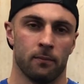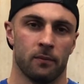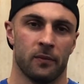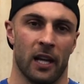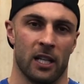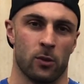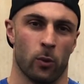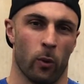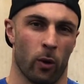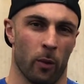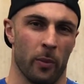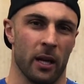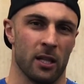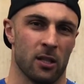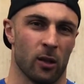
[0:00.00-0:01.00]
That's where we wanna
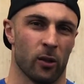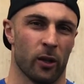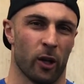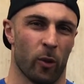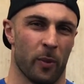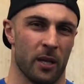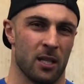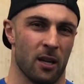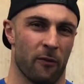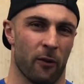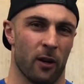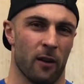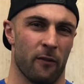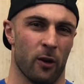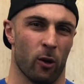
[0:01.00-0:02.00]
be. It's a little bit different.
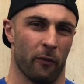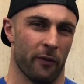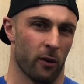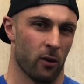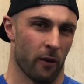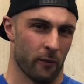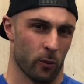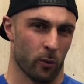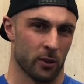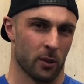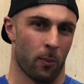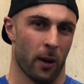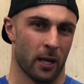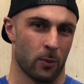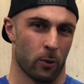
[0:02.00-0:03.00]
If you don't feel comfortable with the
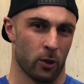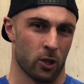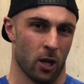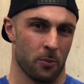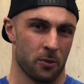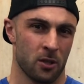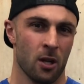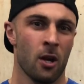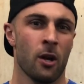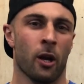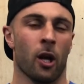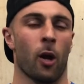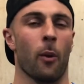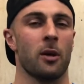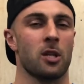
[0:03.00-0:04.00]
piked push ups, you can
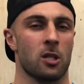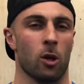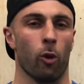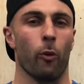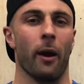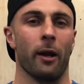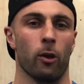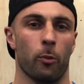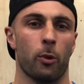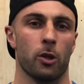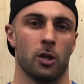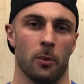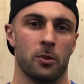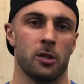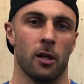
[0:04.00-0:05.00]
always just go regular push
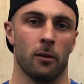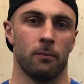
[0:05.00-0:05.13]
ups too.